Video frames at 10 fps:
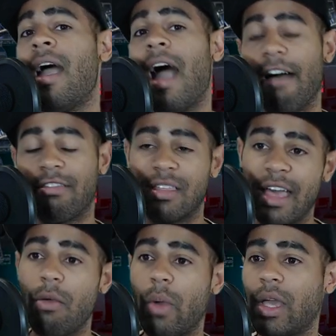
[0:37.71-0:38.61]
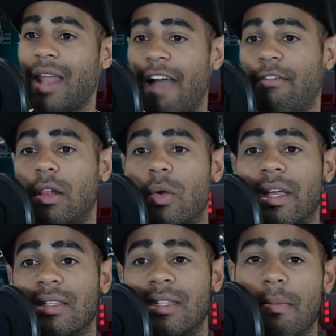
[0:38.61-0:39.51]
After that, we're going to have a look
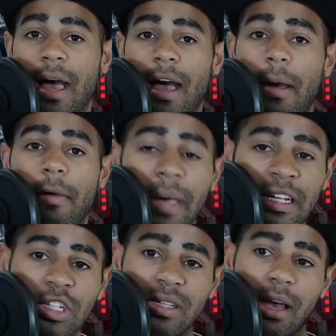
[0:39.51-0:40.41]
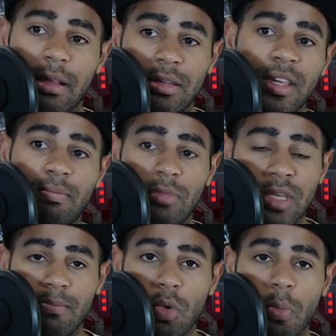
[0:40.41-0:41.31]
at some uh, pictures, uh, that,
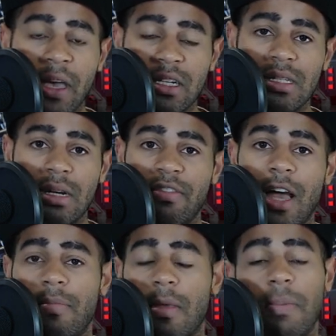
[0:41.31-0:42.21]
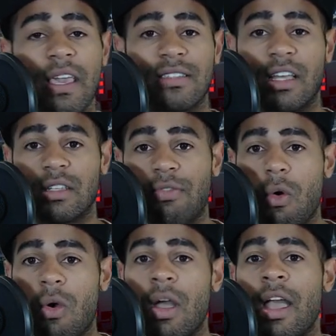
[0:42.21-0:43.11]
some new pictures that have come, the
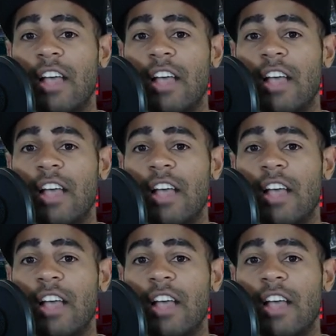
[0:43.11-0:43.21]
PSX4,